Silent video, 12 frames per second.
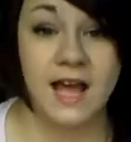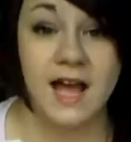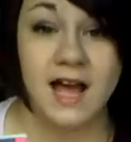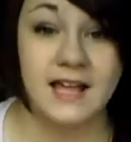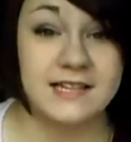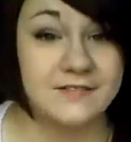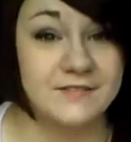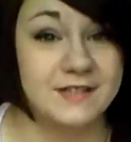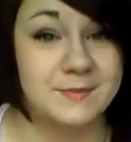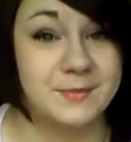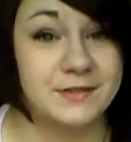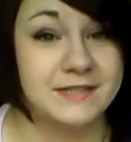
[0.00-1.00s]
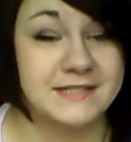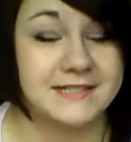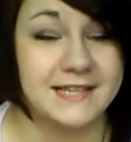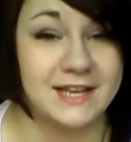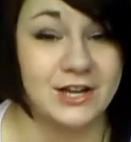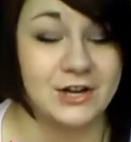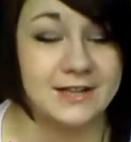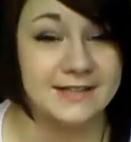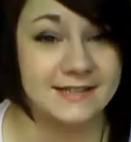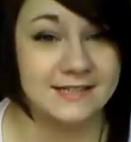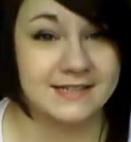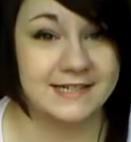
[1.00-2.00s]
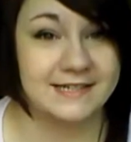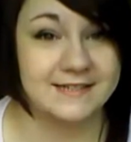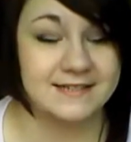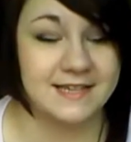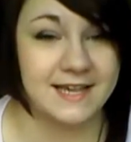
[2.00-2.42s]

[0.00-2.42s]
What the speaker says: I love these books. They are hilarious,